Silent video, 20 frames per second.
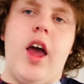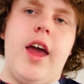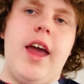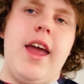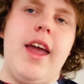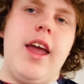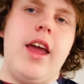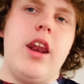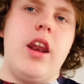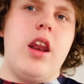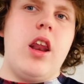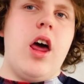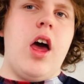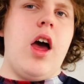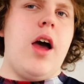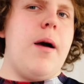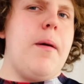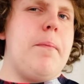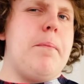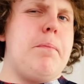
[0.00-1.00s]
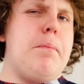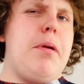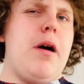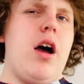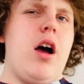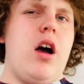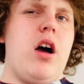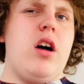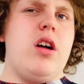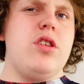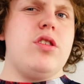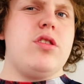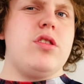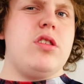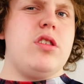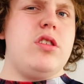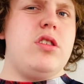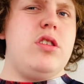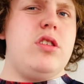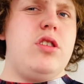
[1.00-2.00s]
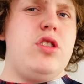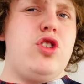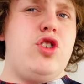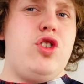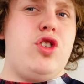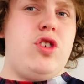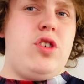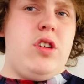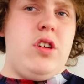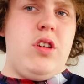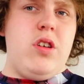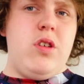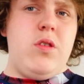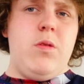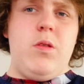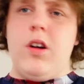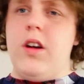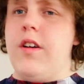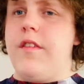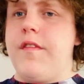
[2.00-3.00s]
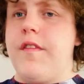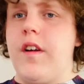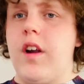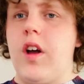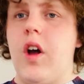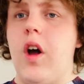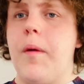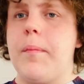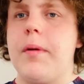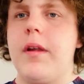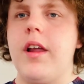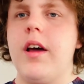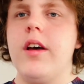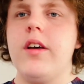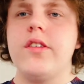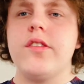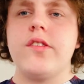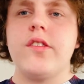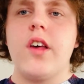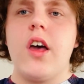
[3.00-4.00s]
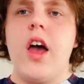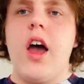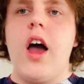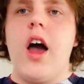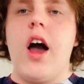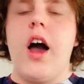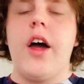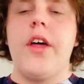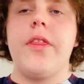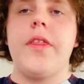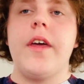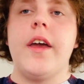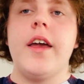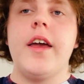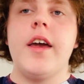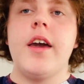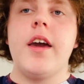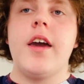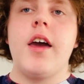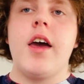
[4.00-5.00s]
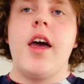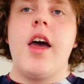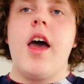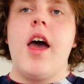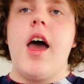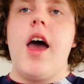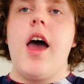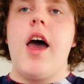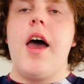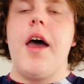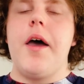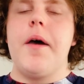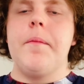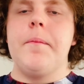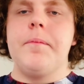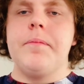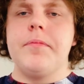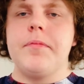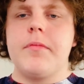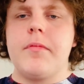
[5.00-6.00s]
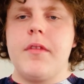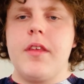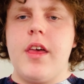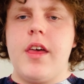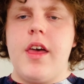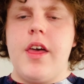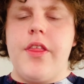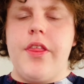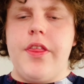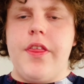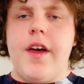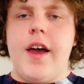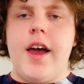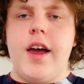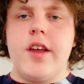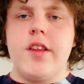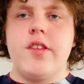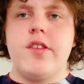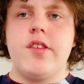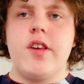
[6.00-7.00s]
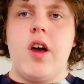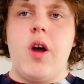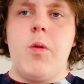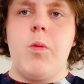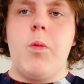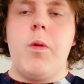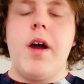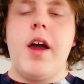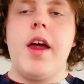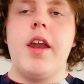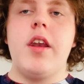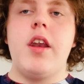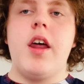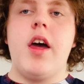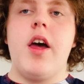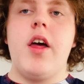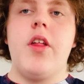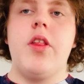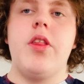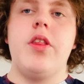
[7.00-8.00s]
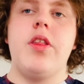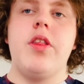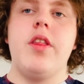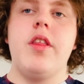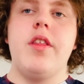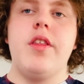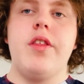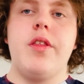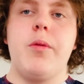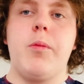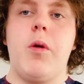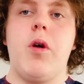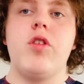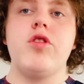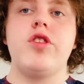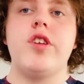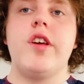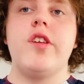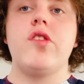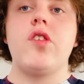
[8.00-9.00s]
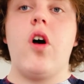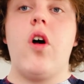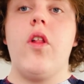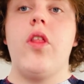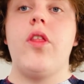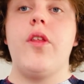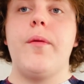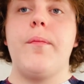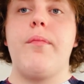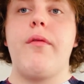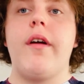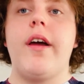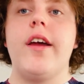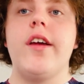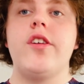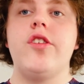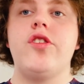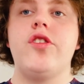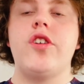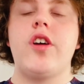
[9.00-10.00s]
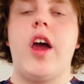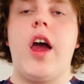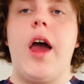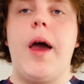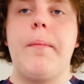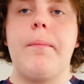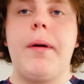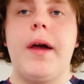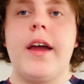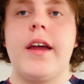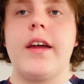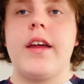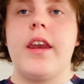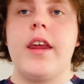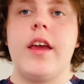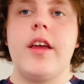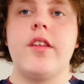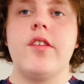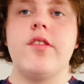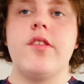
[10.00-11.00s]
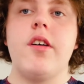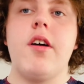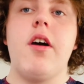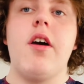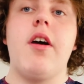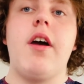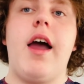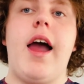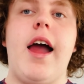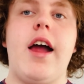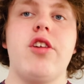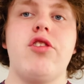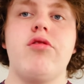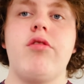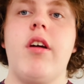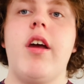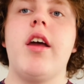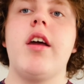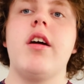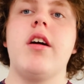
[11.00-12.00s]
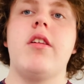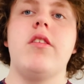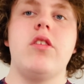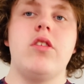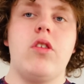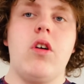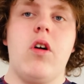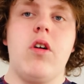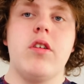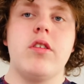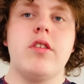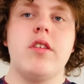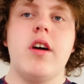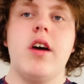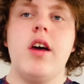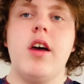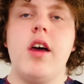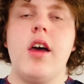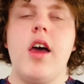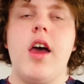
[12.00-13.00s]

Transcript: in part two of Logopolis, I think, that when the Watcher is on the bridge beckoning to Adric and the Doctor,